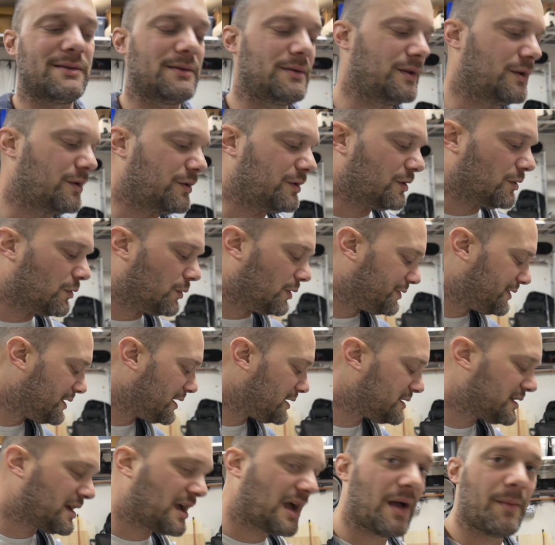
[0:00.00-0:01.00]
And you know, you don't want
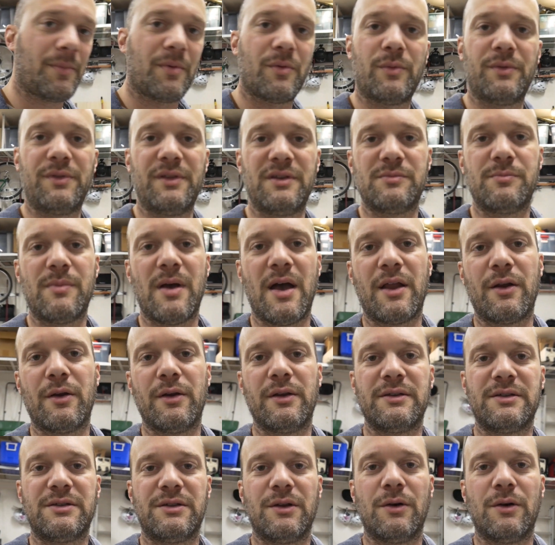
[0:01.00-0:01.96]
that to happen with these batteries.